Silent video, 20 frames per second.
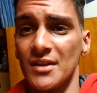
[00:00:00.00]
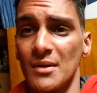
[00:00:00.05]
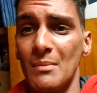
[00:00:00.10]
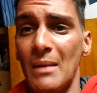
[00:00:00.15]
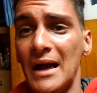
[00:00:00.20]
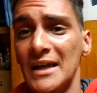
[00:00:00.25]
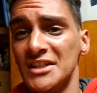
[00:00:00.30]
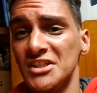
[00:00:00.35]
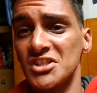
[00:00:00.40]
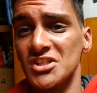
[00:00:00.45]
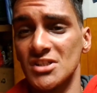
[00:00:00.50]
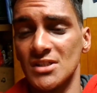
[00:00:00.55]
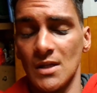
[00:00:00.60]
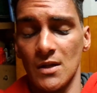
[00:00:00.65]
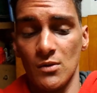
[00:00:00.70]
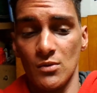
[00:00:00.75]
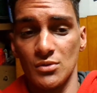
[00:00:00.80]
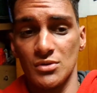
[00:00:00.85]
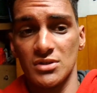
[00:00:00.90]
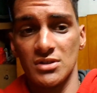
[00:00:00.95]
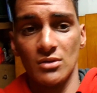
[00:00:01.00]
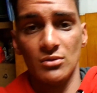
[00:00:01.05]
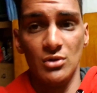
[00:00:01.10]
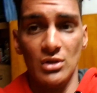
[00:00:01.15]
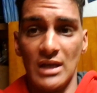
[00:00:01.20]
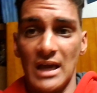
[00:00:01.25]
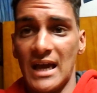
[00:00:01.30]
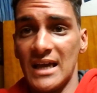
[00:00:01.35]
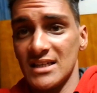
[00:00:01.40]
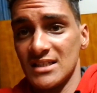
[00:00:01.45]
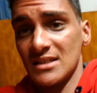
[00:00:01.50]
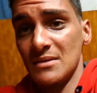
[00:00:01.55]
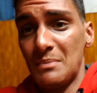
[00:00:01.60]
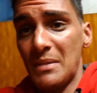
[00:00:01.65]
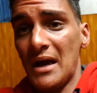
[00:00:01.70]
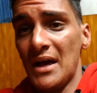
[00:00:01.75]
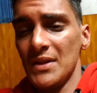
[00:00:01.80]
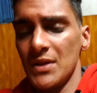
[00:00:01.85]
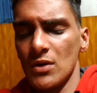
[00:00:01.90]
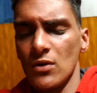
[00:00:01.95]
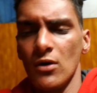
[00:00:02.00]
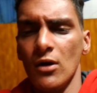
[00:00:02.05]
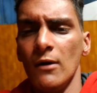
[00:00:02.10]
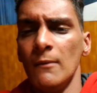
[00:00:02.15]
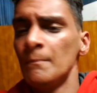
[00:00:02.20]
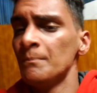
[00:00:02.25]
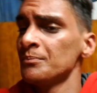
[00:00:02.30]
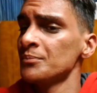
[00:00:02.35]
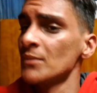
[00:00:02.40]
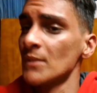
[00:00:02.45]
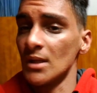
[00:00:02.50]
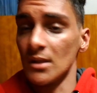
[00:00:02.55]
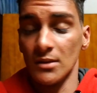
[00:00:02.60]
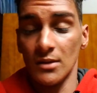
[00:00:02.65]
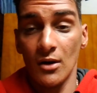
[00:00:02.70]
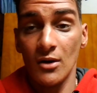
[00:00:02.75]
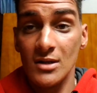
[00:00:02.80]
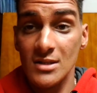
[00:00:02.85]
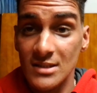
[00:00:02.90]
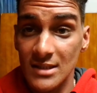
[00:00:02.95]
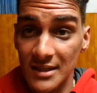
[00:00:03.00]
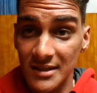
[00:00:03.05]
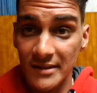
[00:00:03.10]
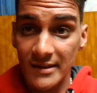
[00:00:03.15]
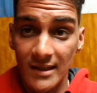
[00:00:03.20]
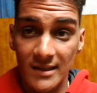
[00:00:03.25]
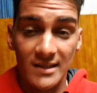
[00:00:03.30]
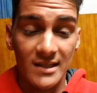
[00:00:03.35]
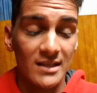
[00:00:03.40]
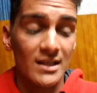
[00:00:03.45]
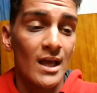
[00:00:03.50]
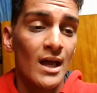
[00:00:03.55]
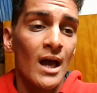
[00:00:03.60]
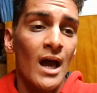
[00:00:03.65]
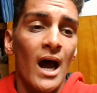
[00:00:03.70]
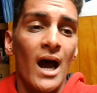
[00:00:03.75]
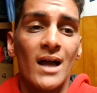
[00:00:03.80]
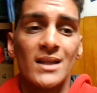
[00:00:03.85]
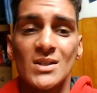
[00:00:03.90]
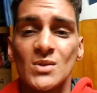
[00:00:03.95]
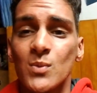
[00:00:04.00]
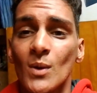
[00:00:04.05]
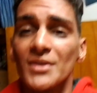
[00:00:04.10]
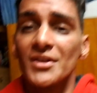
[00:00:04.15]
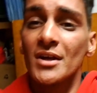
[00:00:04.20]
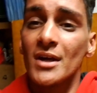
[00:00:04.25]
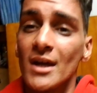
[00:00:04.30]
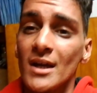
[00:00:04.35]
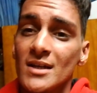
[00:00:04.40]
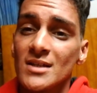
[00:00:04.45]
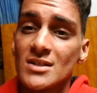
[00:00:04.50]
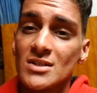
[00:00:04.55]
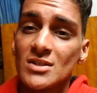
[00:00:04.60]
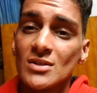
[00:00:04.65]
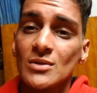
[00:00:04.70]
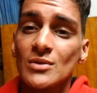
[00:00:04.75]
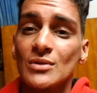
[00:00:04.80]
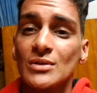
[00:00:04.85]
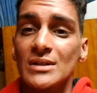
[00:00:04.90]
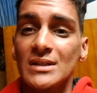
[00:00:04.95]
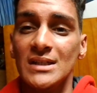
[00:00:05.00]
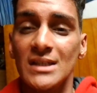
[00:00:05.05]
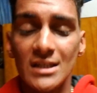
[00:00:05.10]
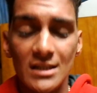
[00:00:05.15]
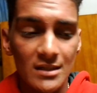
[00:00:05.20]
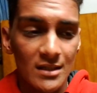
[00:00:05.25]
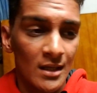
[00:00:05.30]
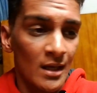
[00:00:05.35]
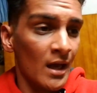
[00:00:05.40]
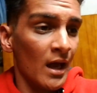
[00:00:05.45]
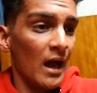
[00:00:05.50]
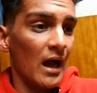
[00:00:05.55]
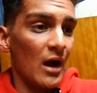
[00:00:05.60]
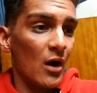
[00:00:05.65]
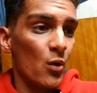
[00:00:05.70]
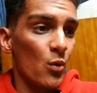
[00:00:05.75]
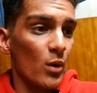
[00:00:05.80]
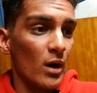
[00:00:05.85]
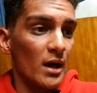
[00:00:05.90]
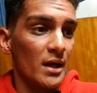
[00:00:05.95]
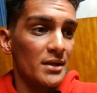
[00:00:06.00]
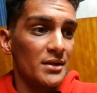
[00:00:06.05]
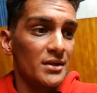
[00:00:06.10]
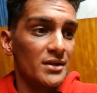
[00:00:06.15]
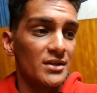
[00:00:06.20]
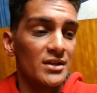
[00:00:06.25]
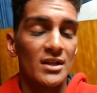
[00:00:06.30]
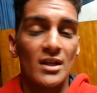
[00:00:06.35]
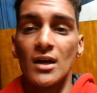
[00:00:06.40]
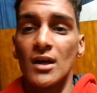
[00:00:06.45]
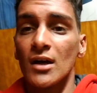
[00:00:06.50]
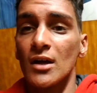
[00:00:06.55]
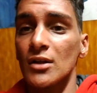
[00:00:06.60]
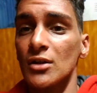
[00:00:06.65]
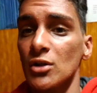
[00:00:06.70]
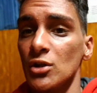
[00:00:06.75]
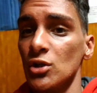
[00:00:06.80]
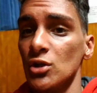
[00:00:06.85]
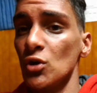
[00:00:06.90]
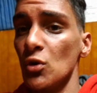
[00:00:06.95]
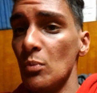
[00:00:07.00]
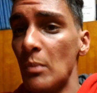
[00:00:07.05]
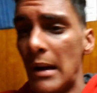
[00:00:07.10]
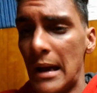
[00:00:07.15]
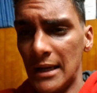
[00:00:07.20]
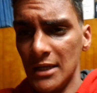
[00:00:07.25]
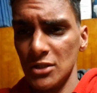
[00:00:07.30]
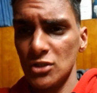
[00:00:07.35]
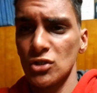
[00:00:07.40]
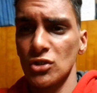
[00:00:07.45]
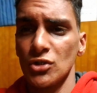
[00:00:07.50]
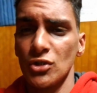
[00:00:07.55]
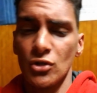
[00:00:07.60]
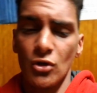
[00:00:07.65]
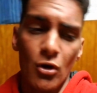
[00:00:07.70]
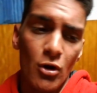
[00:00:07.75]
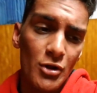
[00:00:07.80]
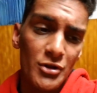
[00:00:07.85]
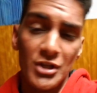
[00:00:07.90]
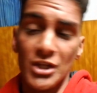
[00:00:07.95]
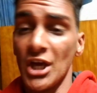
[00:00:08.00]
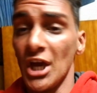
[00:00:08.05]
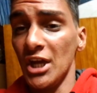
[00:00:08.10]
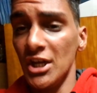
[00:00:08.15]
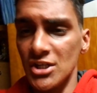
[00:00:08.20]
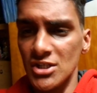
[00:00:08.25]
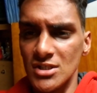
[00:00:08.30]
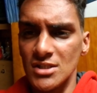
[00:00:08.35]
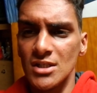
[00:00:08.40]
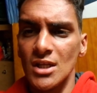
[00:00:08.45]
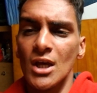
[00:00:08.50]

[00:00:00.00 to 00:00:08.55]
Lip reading: mileage is low so you guys can buy the car. No, it's nothing like that. I just want the gauges to look neat. I want the new mileage on the car, on the gauges,